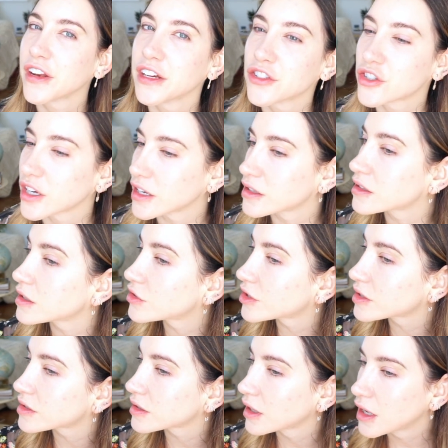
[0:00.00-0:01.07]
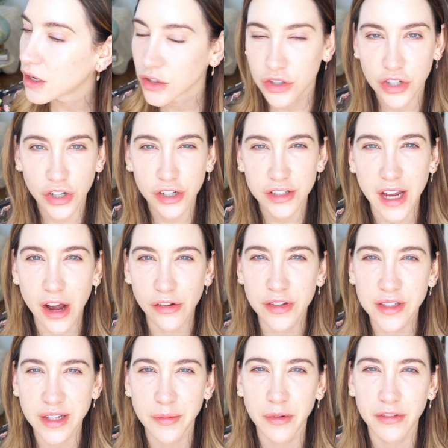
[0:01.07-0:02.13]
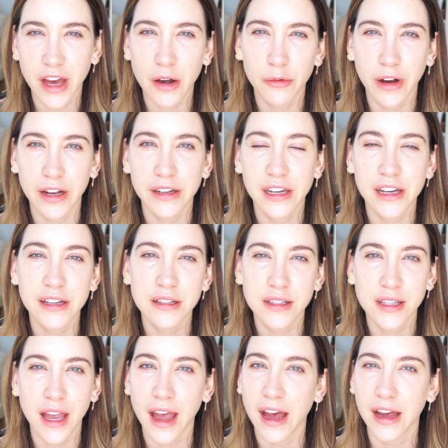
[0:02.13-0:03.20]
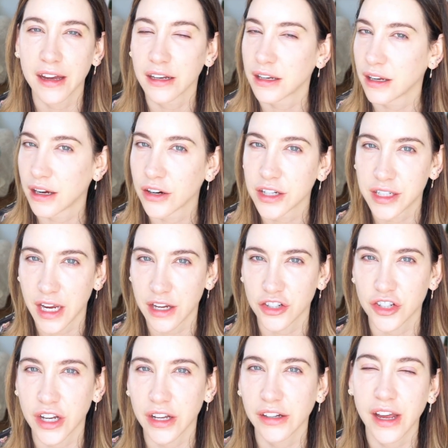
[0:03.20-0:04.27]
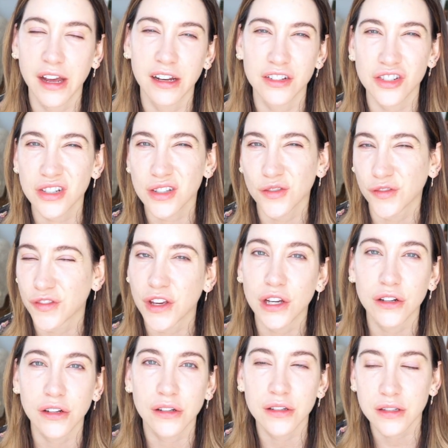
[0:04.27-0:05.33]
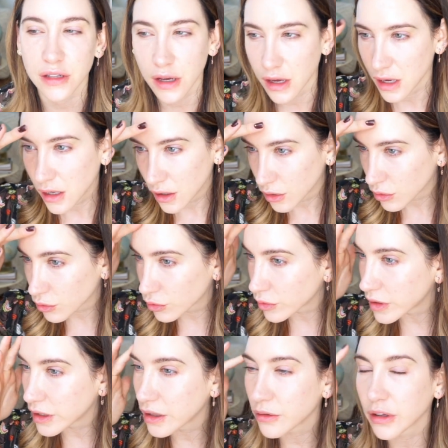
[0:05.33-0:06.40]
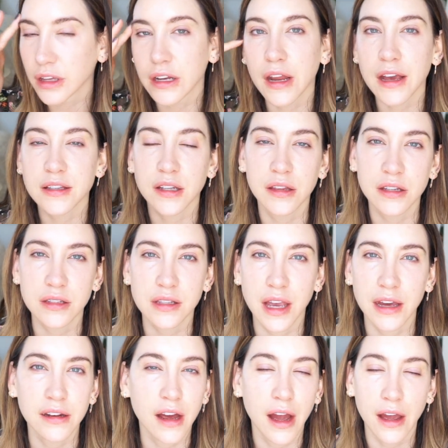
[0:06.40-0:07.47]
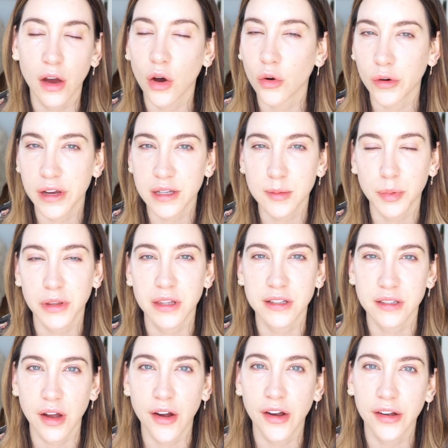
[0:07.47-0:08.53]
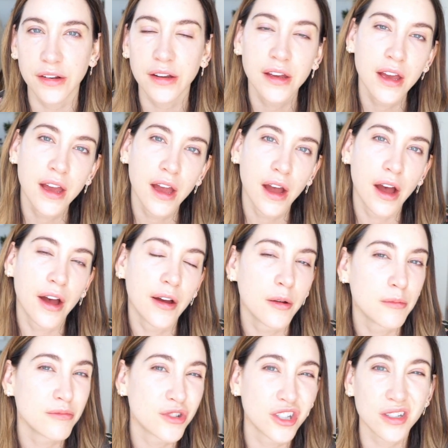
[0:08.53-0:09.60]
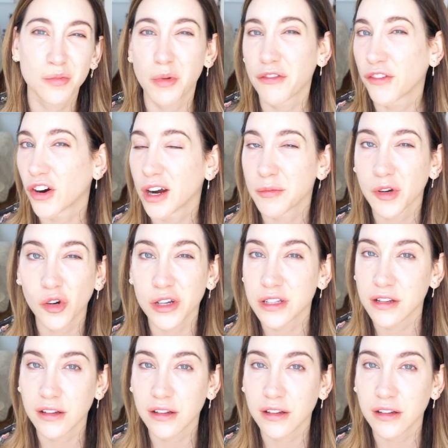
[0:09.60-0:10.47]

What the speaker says: finish is. It just took down some of that redness and irritation, and it just feels really, really nice on the skin. I always put this on just before I'm going